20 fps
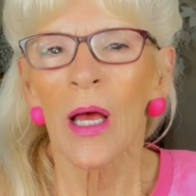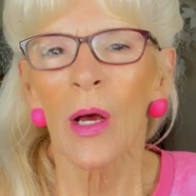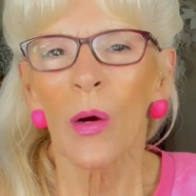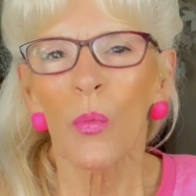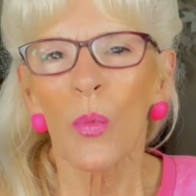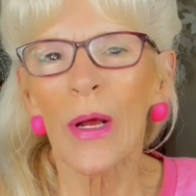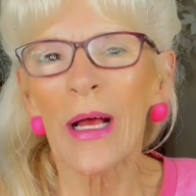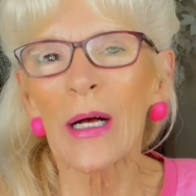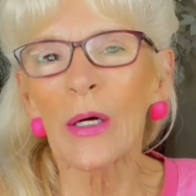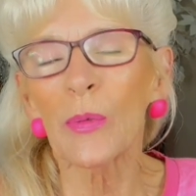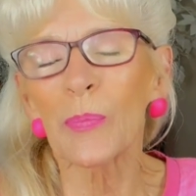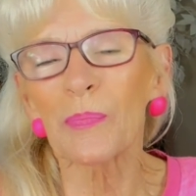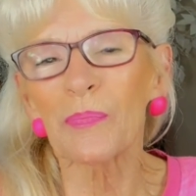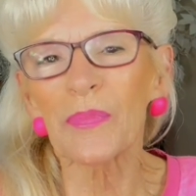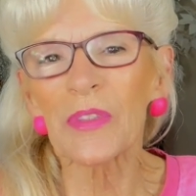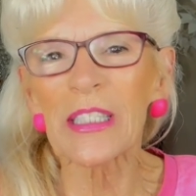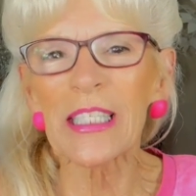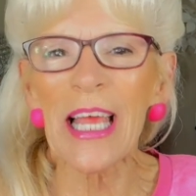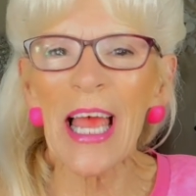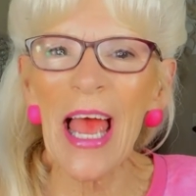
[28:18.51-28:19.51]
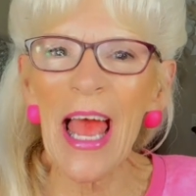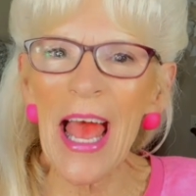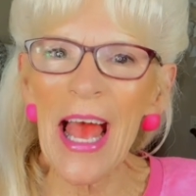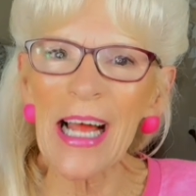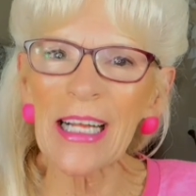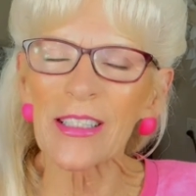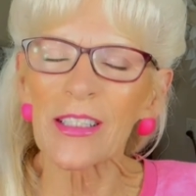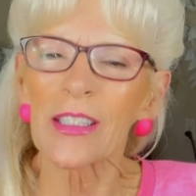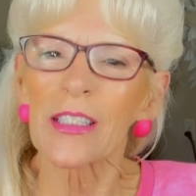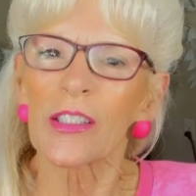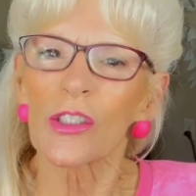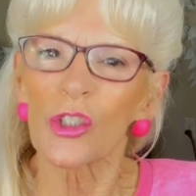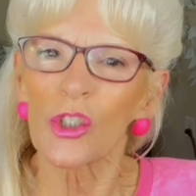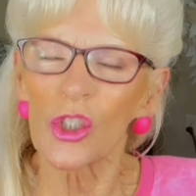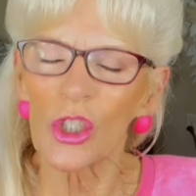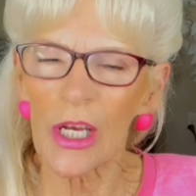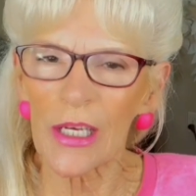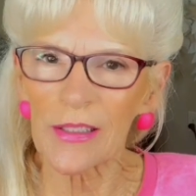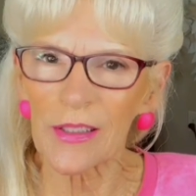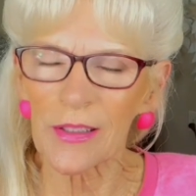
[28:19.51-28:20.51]
Well, to act
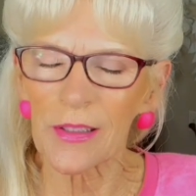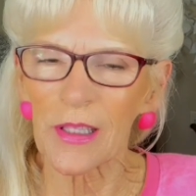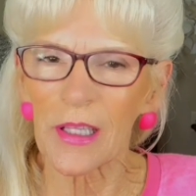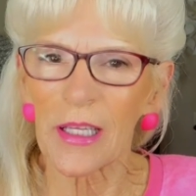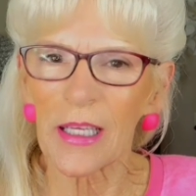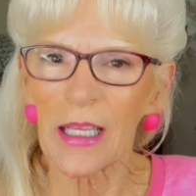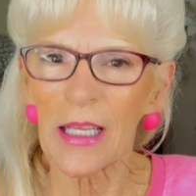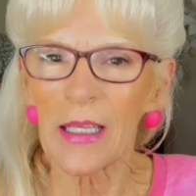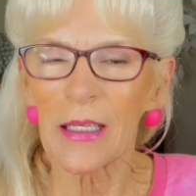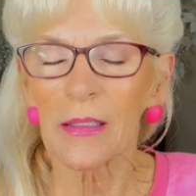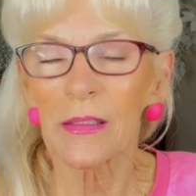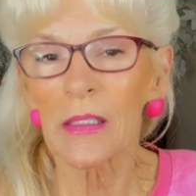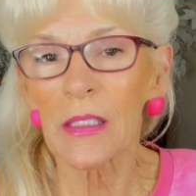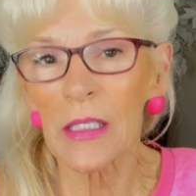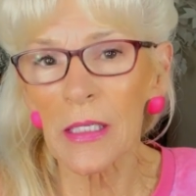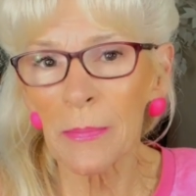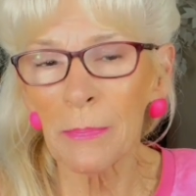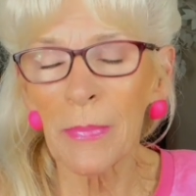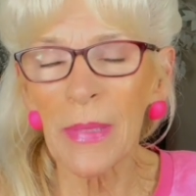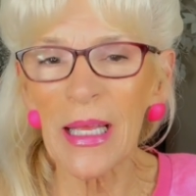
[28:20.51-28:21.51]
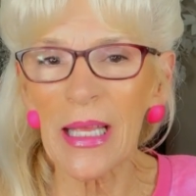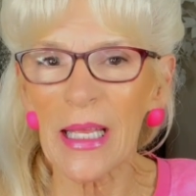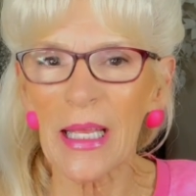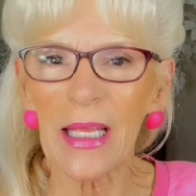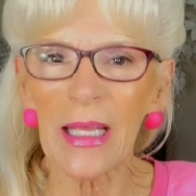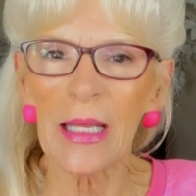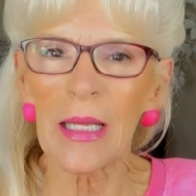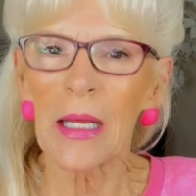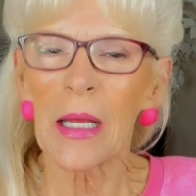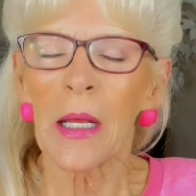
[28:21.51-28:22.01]
justly, to me,